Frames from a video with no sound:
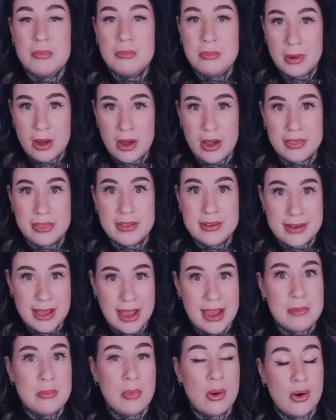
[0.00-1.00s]
by the
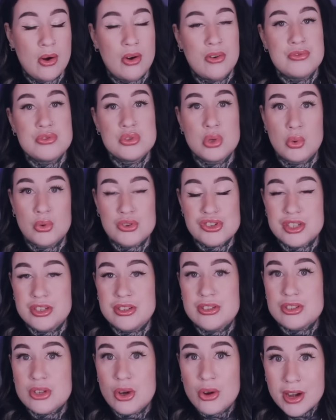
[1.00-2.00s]
name of Torch
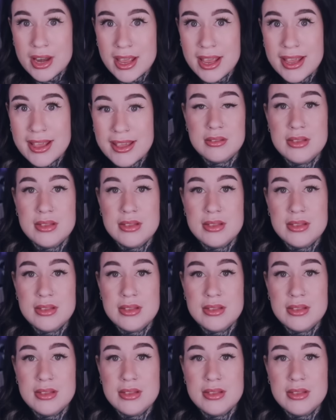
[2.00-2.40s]
and Tonic.